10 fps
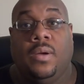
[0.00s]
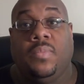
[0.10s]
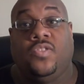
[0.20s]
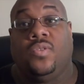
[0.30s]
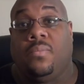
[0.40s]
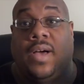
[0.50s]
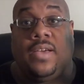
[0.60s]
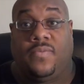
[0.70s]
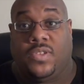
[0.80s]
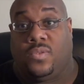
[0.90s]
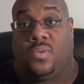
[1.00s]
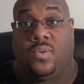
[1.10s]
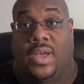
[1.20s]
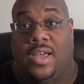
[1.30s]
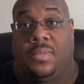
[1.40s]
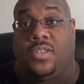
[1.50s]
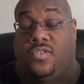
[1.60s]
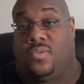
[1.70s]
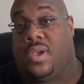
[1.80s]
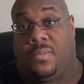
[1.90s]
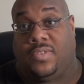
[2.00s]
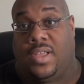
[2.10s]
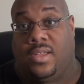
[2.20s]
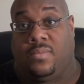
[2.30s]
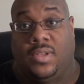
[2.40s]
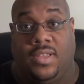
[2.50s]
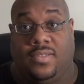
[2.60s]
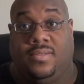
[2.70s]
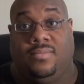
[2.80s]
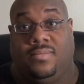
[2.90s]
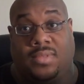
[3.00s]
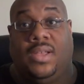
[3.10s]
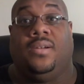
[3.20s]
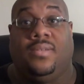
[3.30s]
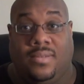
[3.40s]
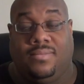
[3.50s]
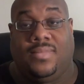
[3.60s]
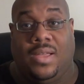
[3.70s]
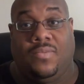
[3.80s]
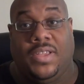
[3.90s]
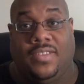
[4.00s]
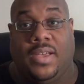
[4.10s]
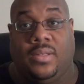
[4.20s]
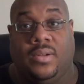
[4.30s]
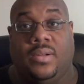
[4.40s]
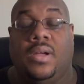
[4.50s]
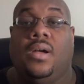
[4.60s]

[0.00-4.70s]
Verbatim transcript: But you can buy physical comics through Amazon because they're a retailer.